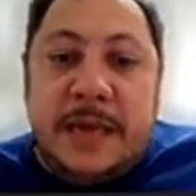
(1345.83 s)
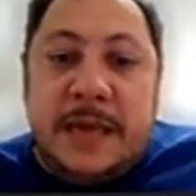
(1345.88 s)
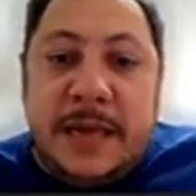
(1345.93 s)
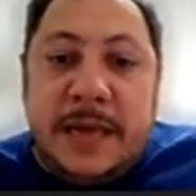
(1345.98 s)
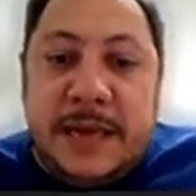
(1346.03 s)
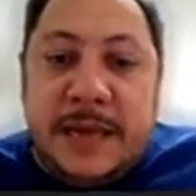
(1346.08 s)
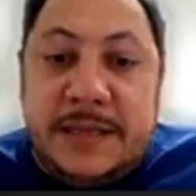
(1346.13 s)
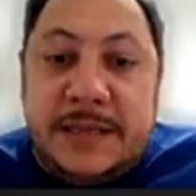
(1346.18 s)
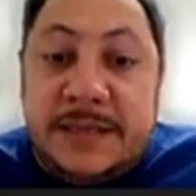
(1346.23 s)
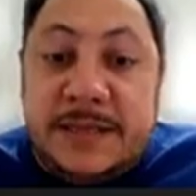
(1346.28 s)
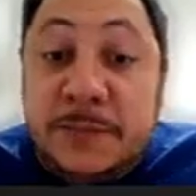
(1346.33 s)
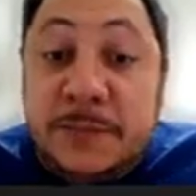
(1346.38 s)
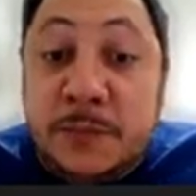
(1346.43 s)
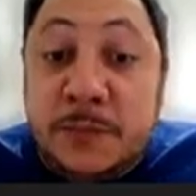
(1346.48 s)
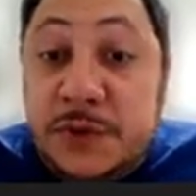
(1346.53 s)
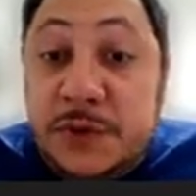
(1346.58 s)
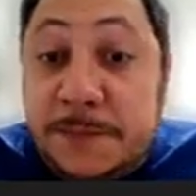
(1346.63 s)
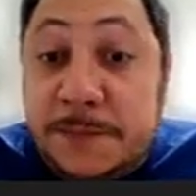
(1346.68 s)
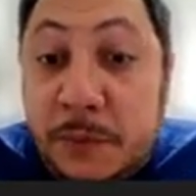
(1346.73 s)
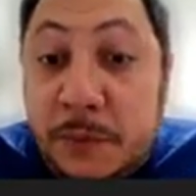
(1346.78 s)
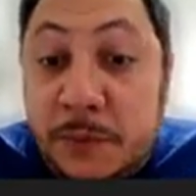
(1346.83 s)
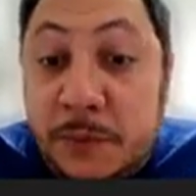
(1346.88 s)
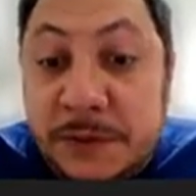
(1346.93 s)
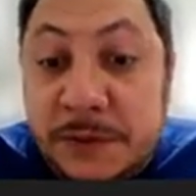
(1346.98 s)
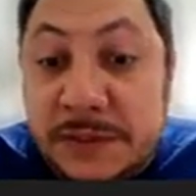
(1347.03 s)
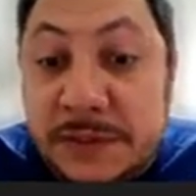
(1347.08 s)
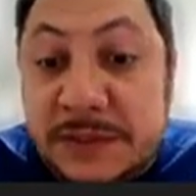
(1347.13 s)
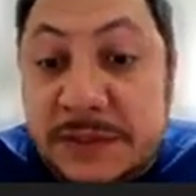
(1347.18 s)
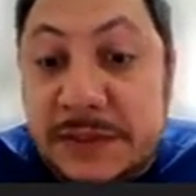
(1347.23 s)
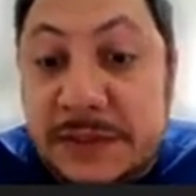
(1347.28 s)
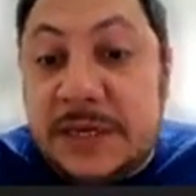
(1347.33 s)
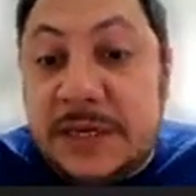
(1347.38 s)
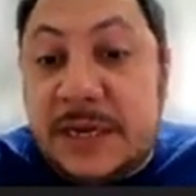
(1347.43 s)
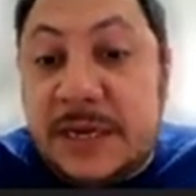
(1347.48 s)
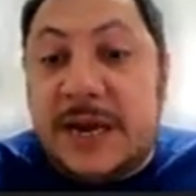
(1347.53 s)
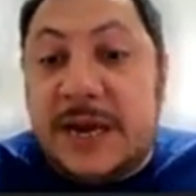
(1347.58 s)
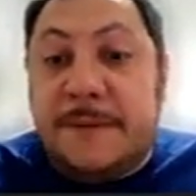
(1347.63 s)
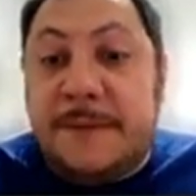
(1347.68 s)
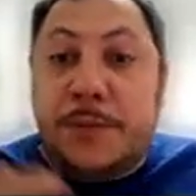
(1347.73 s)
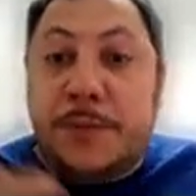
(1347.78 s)
at smooth points
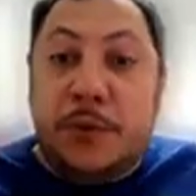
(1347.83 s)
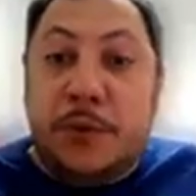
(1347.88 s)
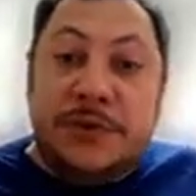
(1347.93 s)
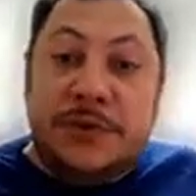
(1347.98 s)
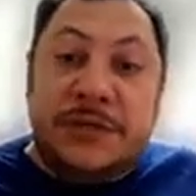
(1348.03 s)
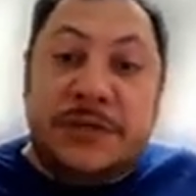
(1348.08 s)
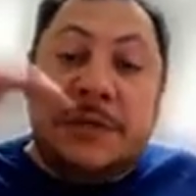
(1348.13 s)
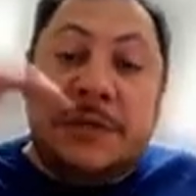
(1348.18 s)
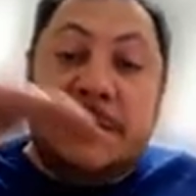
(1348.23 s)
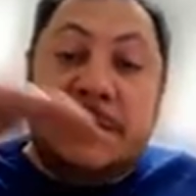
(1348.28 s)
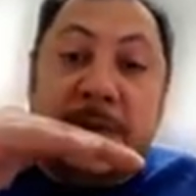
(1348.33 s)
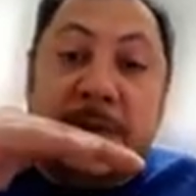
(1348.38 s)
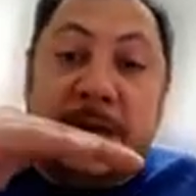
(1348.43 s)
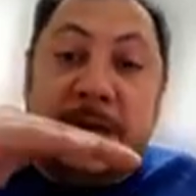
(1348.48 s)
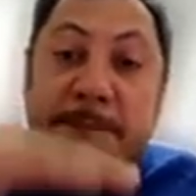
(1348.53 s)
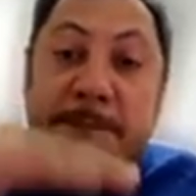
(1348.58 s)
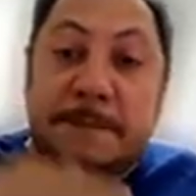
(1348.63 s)
approaching P.